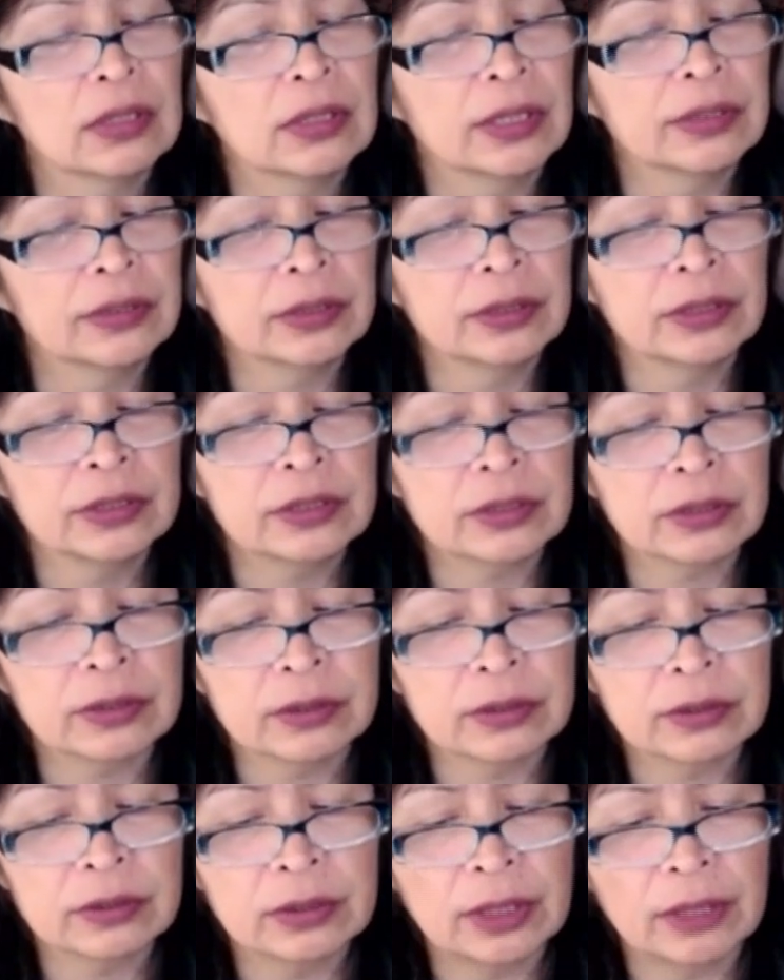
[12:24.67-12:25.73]
And then they
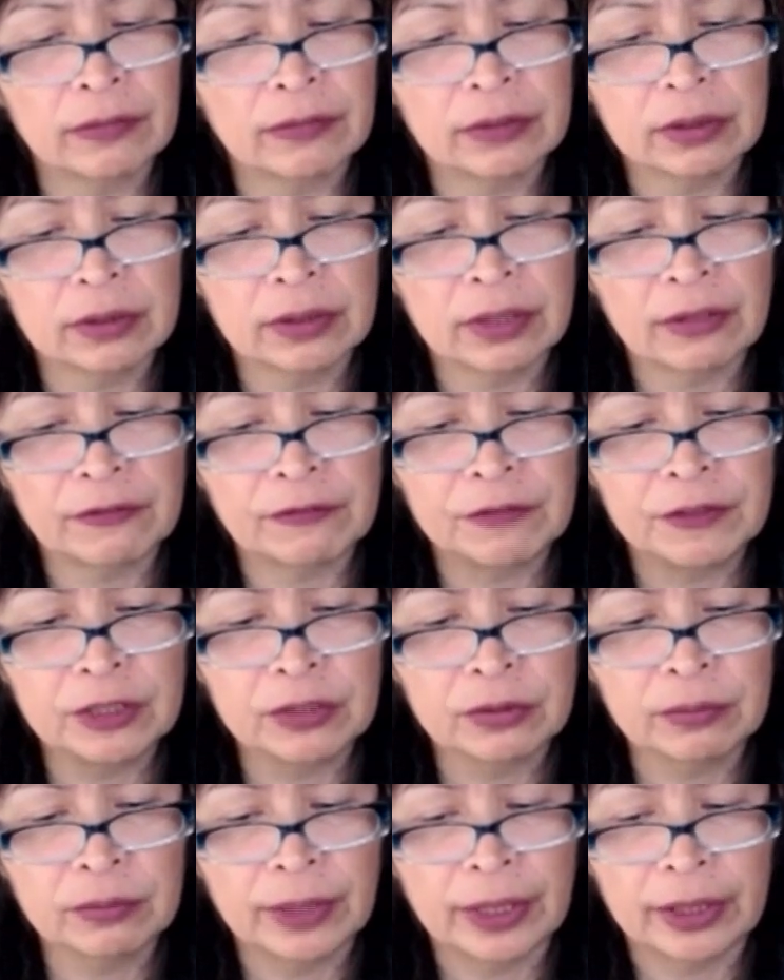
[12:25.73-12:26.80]
started having a lot of
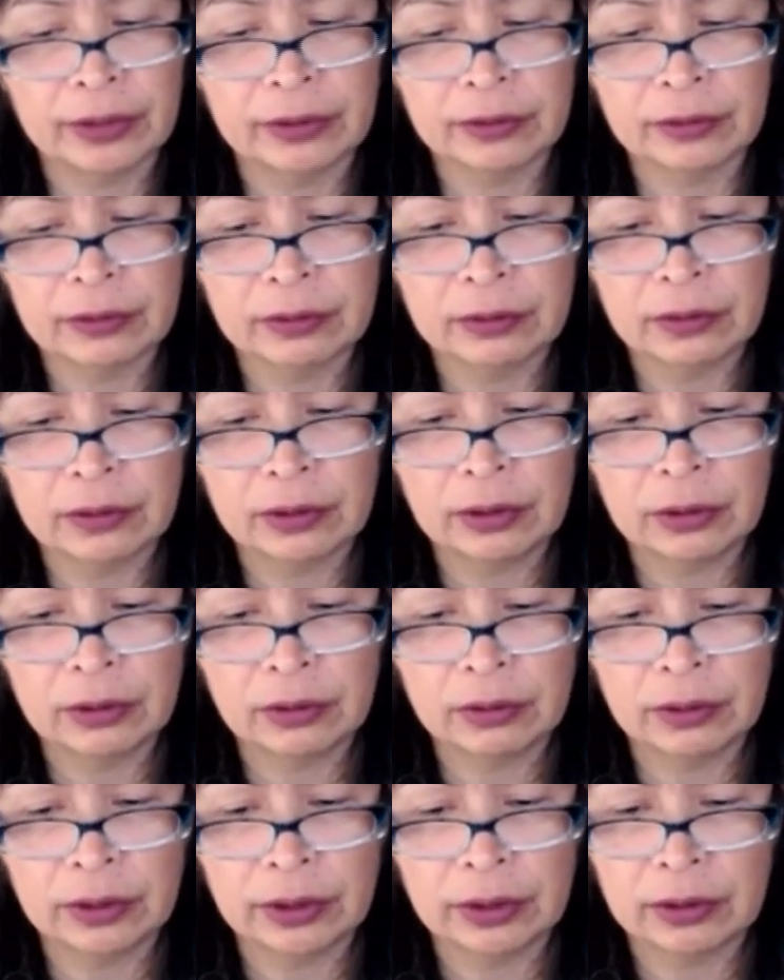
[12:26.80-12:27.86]
fecal matter,
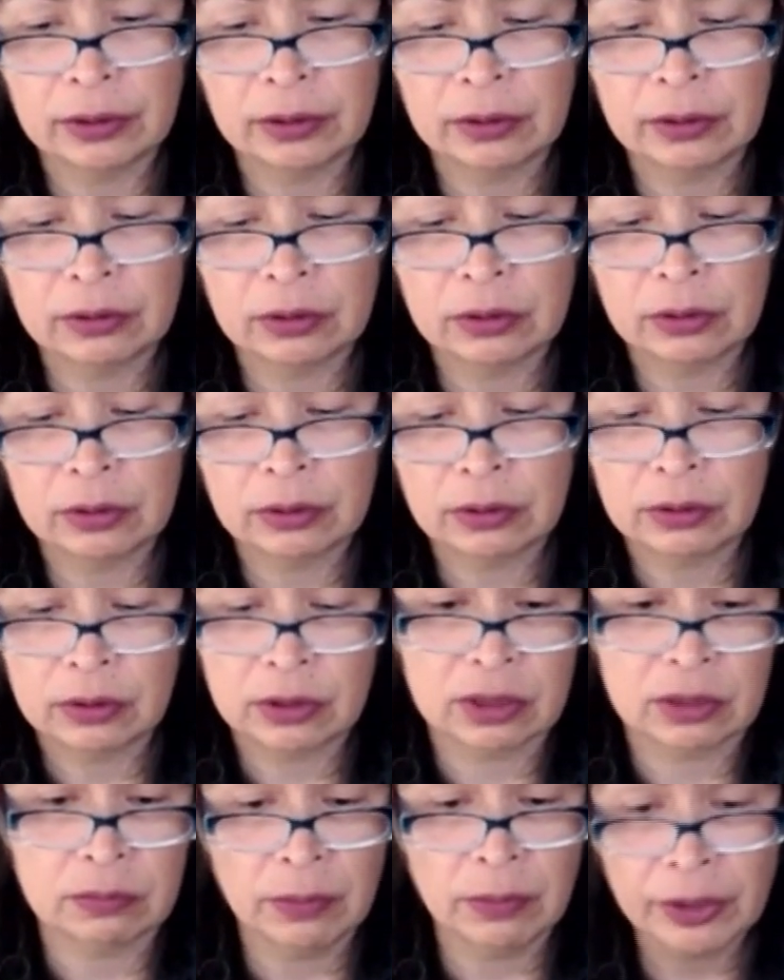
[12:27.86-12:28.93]
like
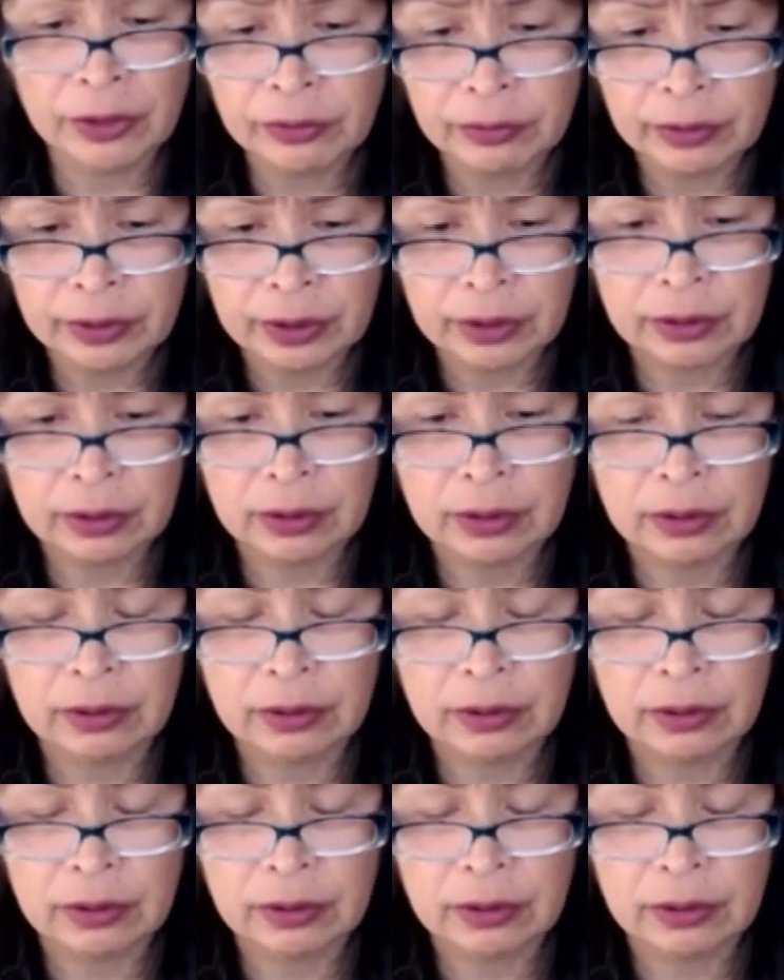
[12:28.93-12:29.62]
smothering